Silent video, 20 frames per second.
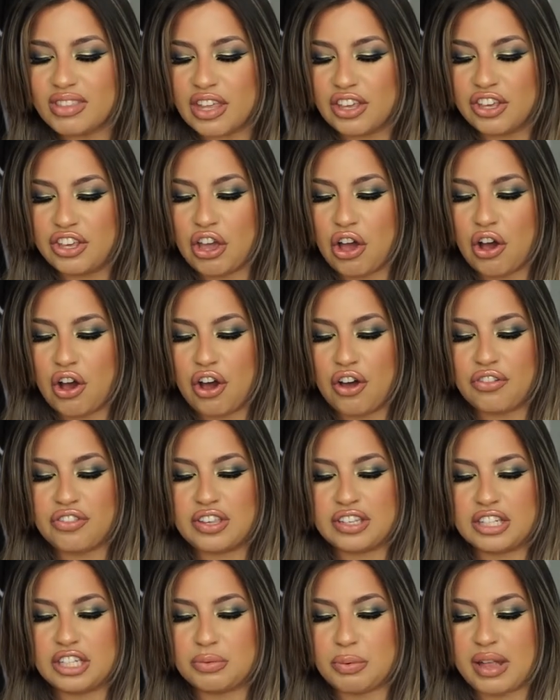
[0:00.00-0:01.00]
Y'all,
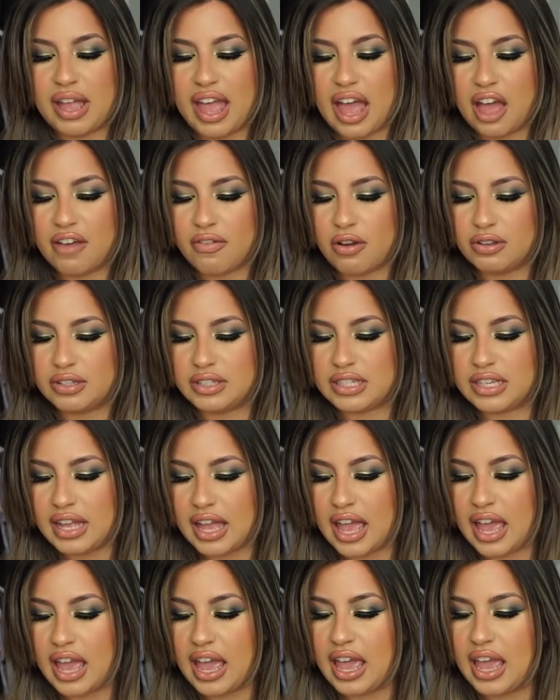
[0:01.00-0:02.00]
this is what I have on
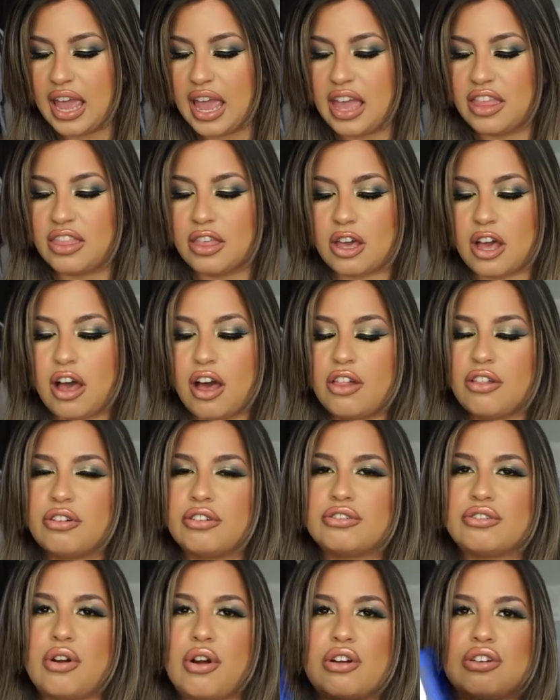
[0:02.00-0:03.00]
today. And the
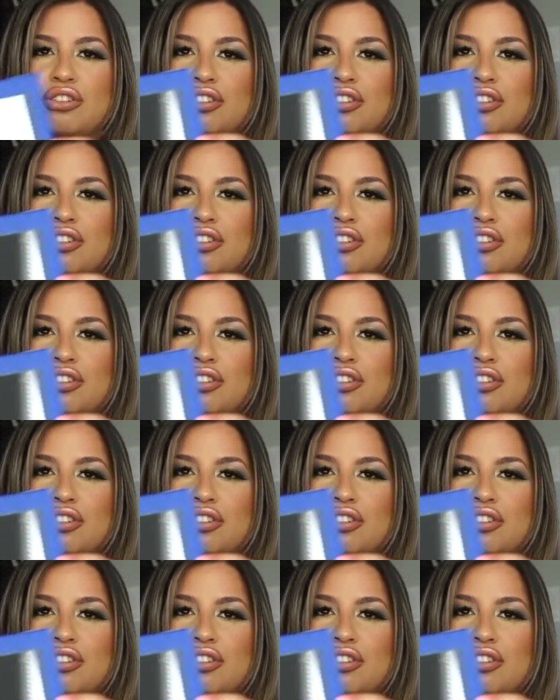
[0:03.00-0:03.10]
colors are